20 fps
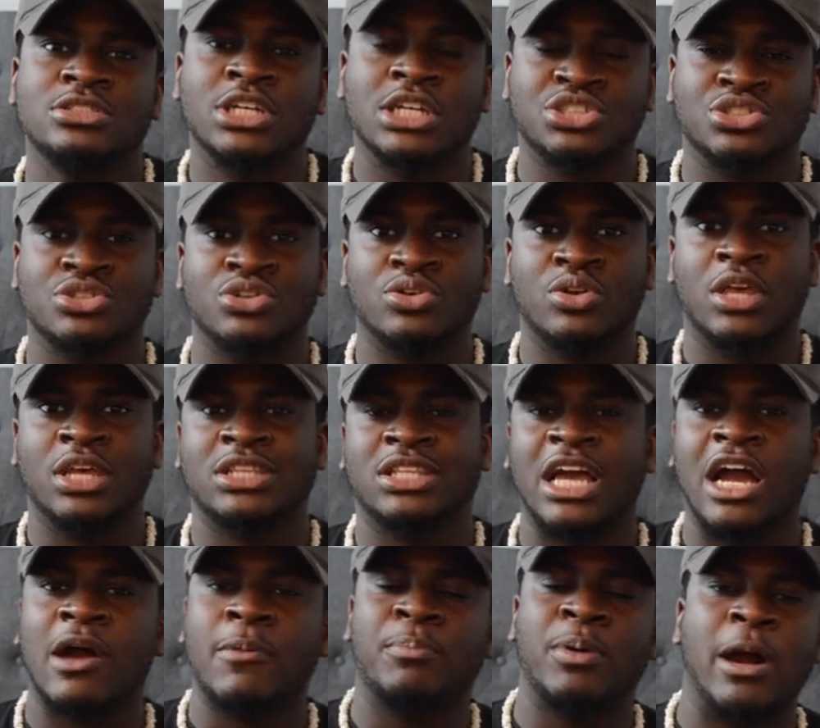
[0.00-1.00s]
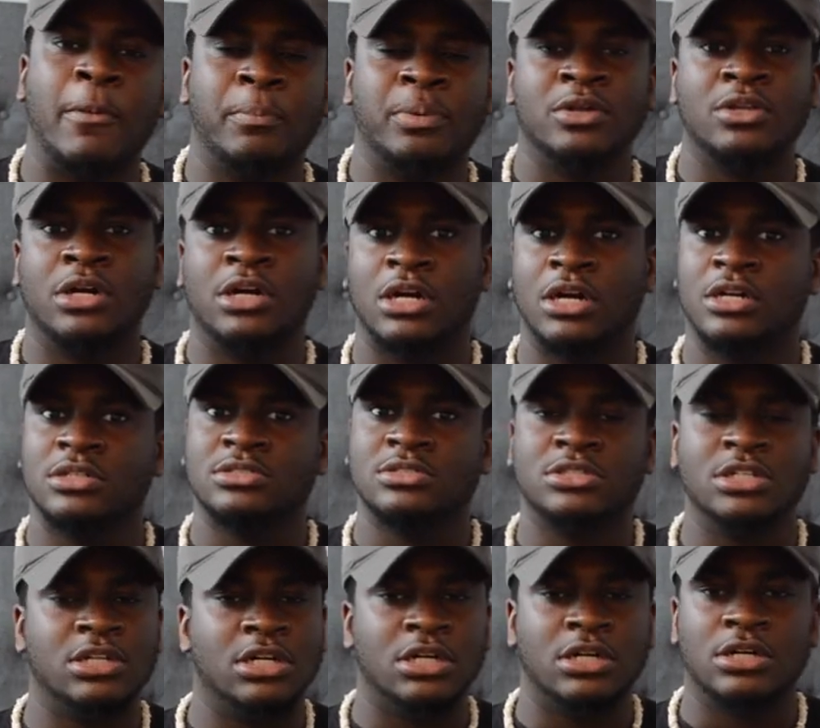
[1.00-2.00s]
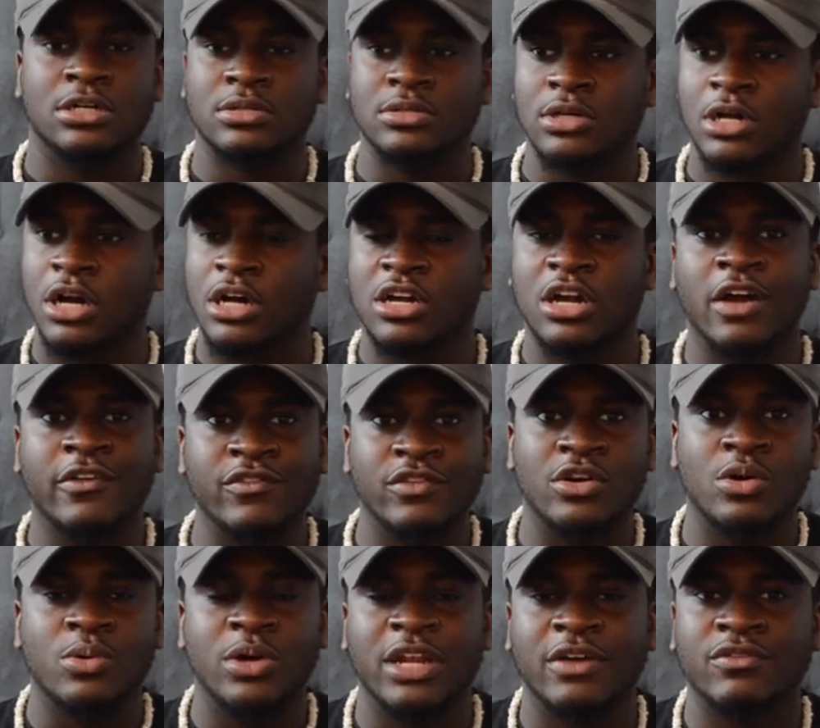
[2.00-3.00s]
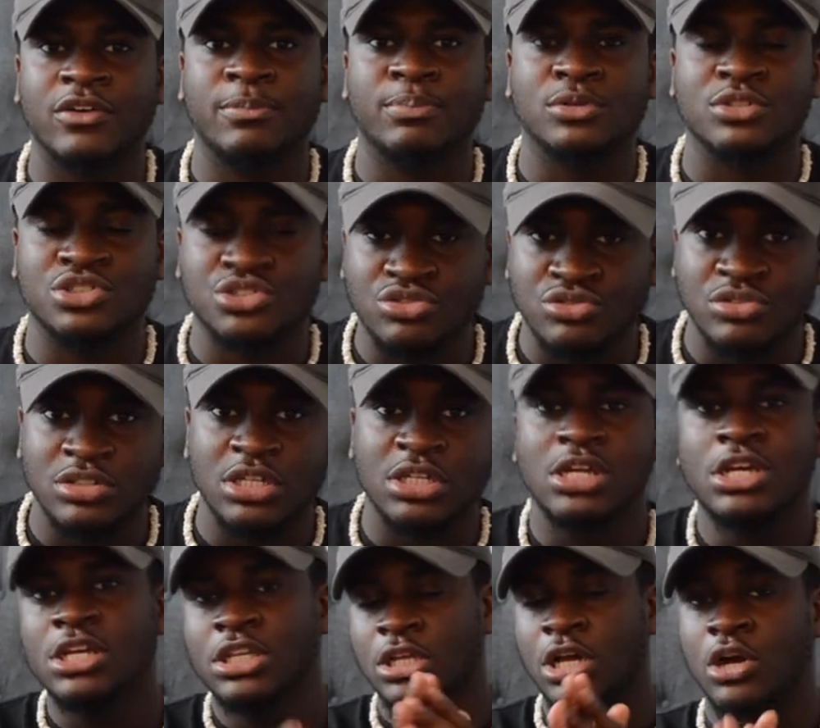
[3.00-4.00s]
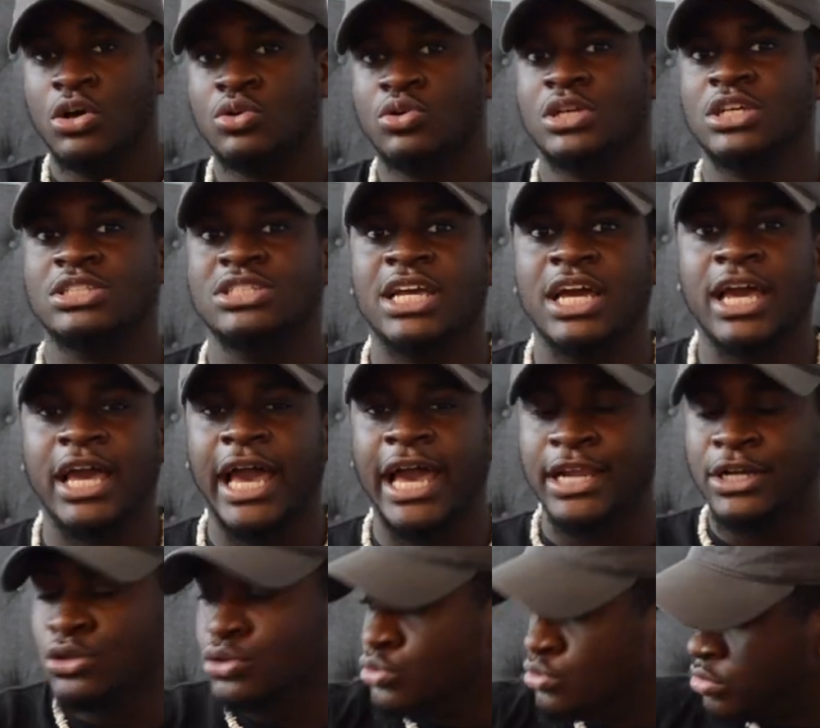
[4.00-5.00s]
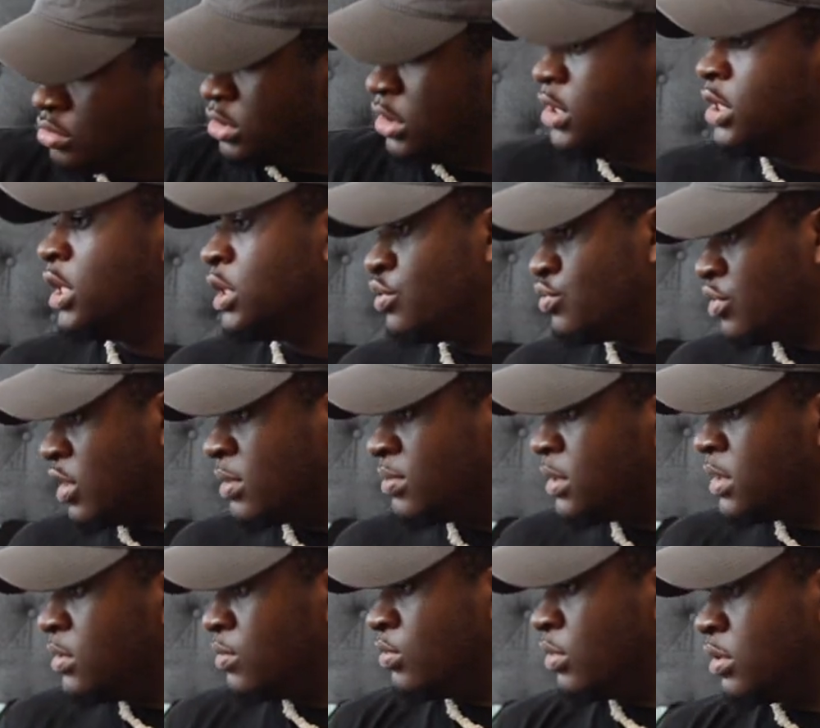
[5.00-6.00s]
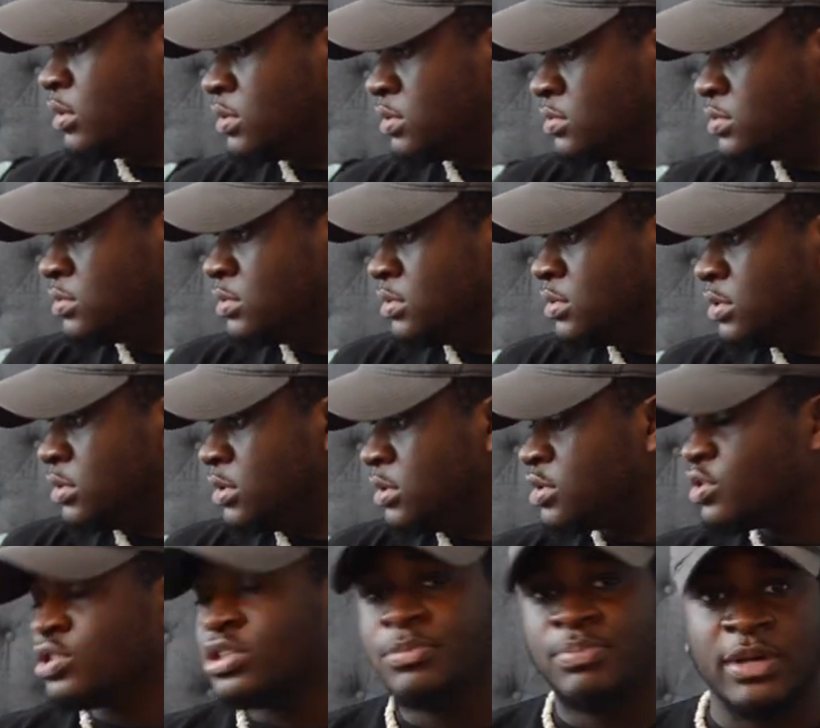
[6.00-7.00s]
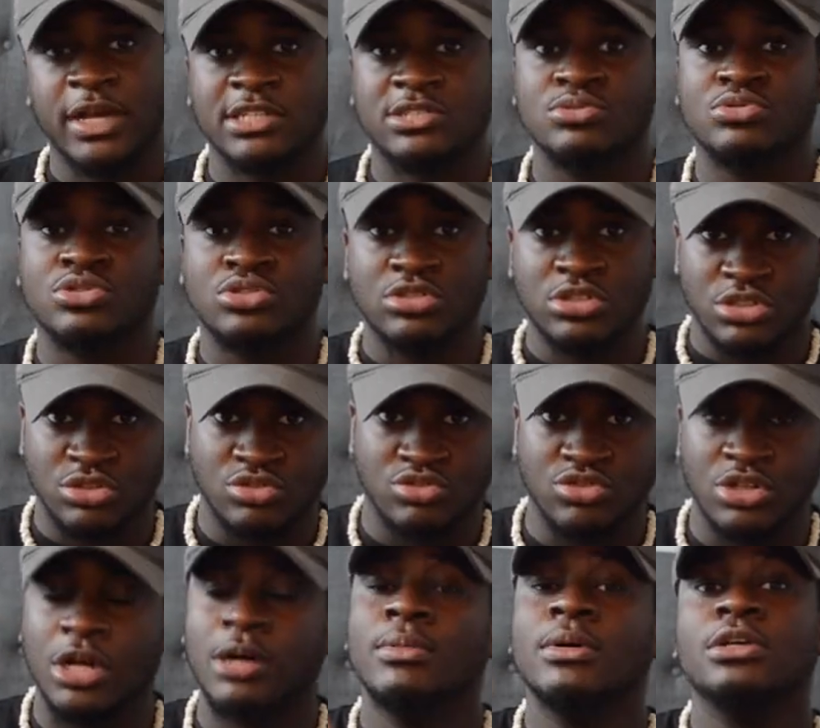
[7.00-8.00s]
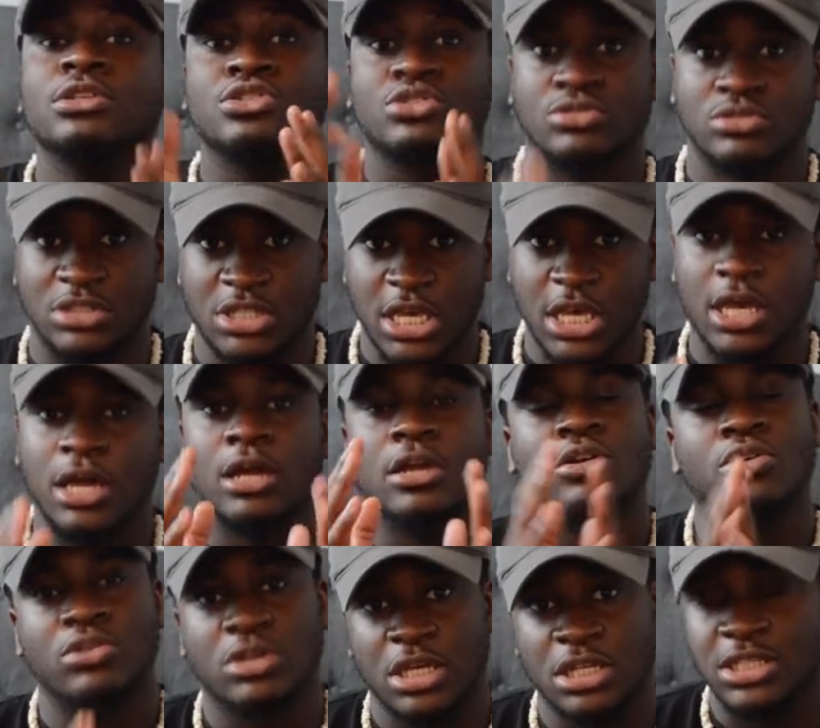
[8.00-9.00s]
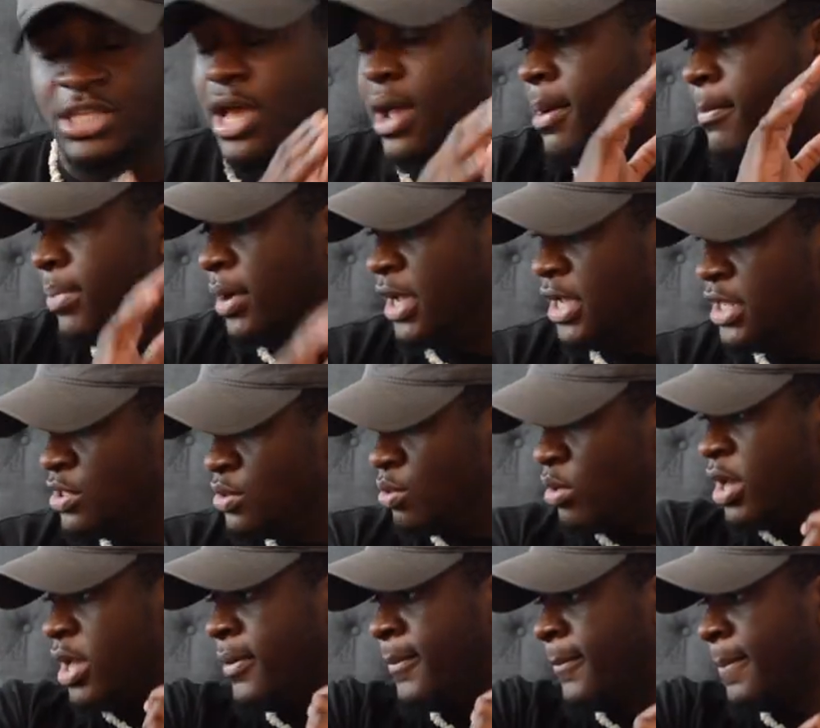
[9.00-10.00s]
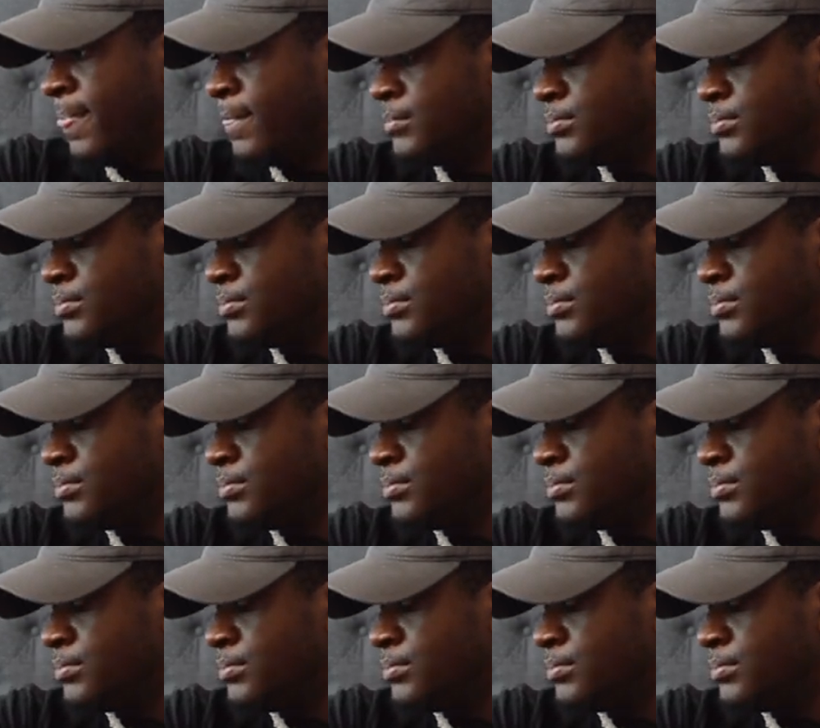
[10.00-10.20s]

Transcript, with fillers: y'all should go get that. I'll pop the the uh, cover or whatever up on the screen. Y'all go get that at noon. It dropped. Well, it's already past noon, so it just dropped. So yeah, go get that. But anyway,